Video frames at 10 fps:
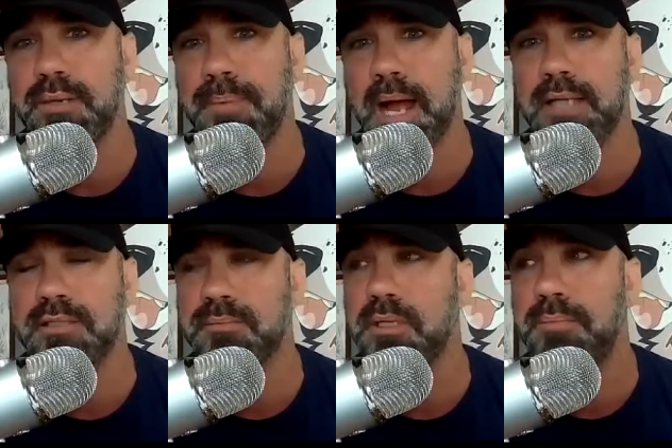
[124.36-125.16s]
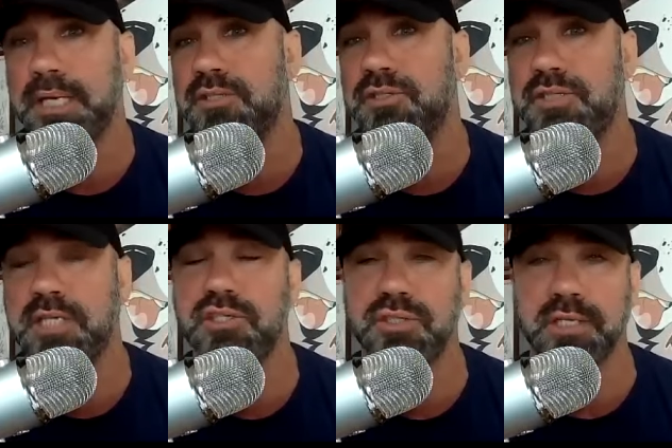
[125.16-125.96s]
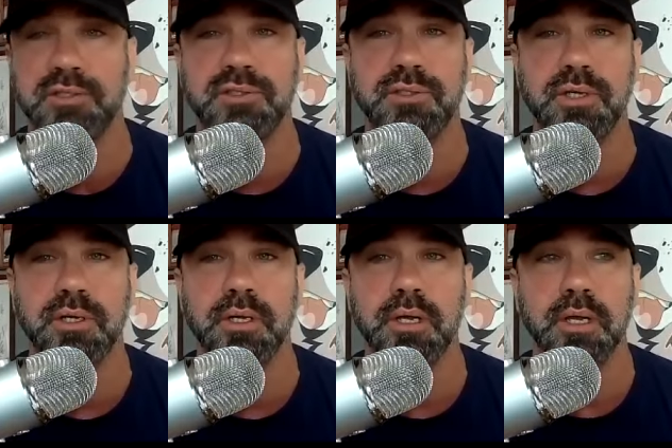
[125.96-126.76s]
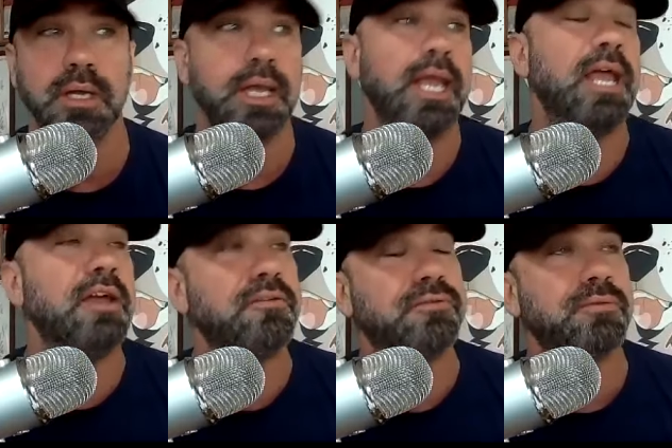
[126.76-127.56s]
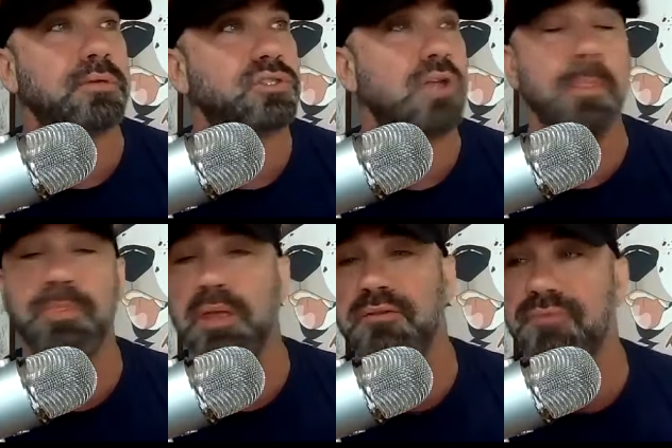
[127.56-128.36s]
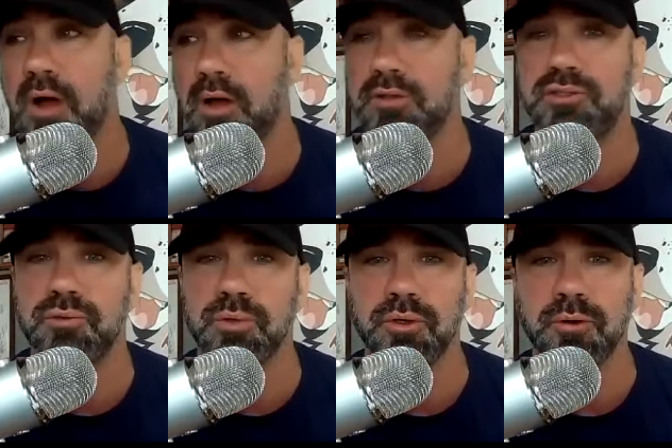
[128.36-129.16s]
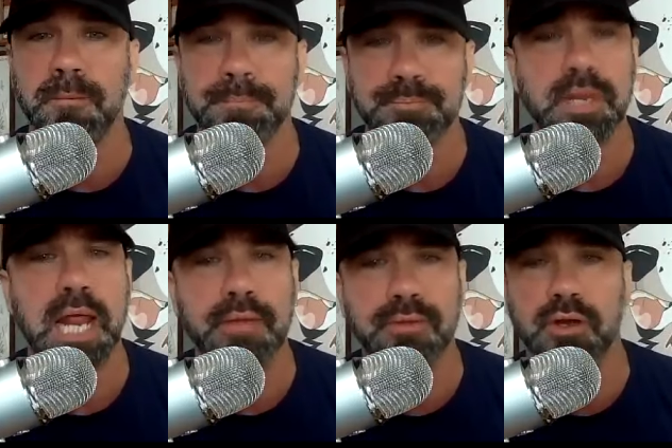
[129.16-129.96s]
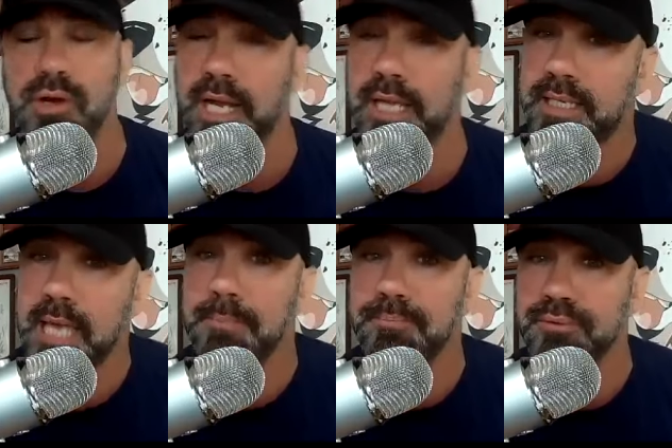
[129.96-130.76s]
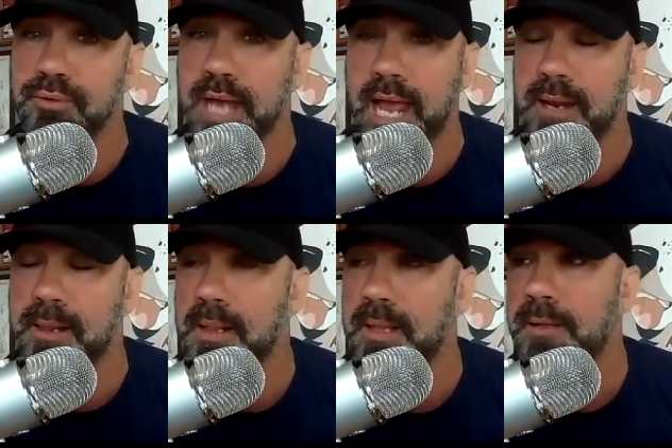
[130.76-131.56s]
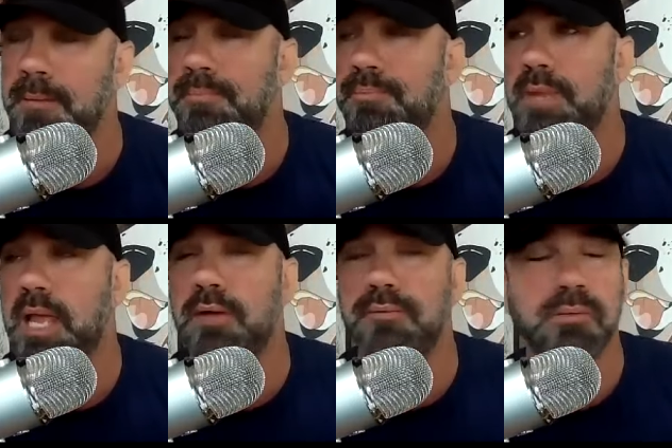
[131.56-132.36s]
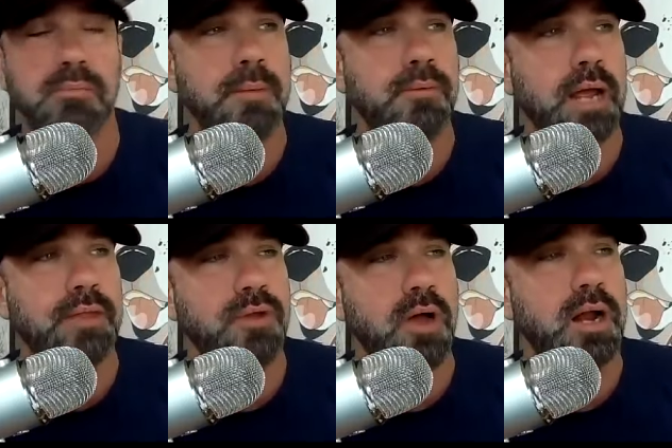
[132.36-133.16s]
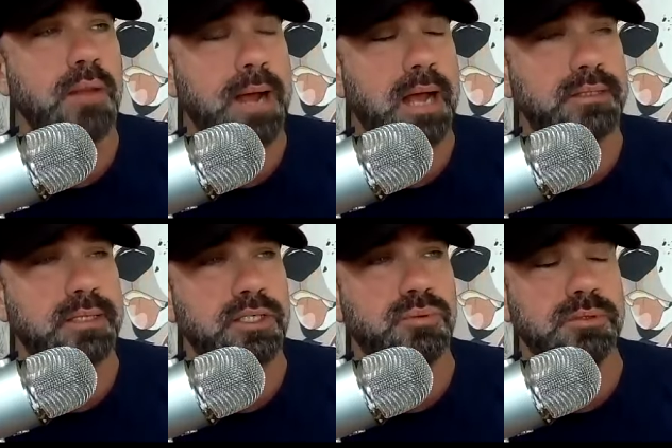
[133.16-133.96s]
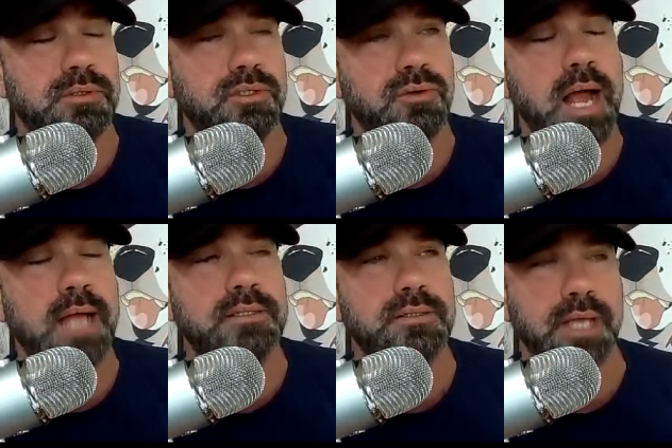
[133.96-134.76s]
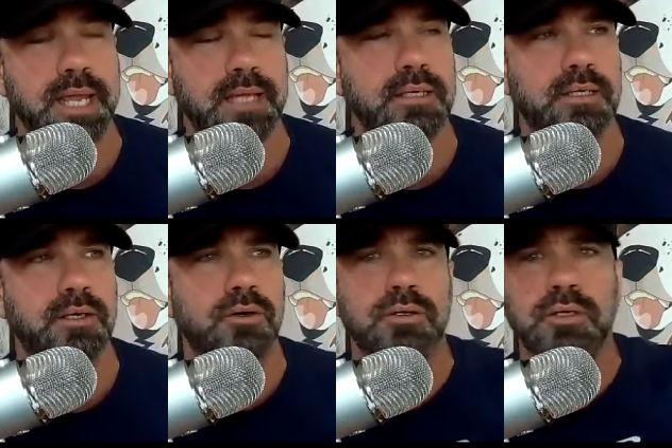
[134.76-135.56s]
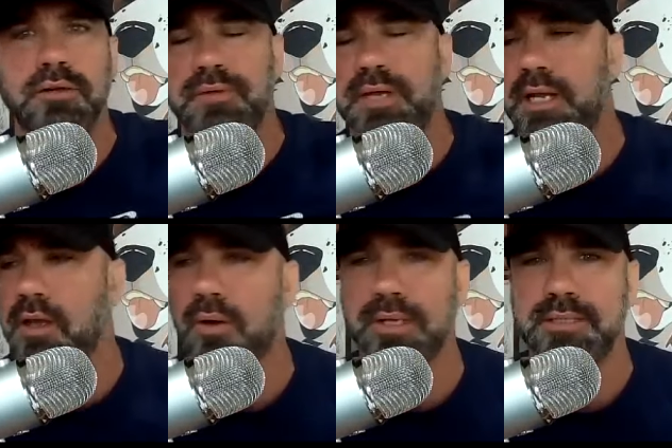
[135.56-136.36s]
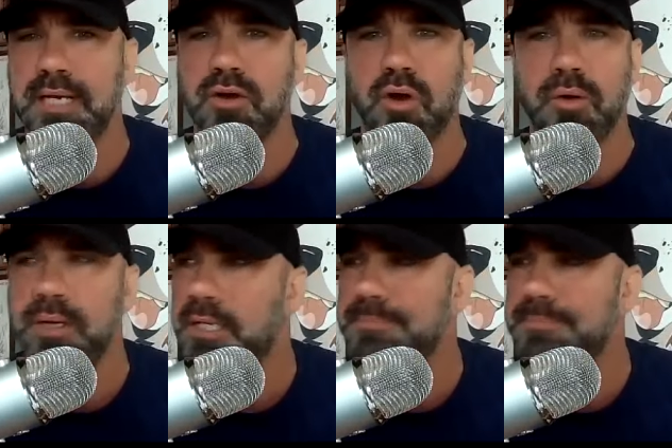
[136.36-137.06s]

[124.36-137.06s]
to possibly be assistants if something falls through and they're going to keep Brunette. Now, if you remember, I thought about this with the Trotz thing in an earlier video. I said, you know,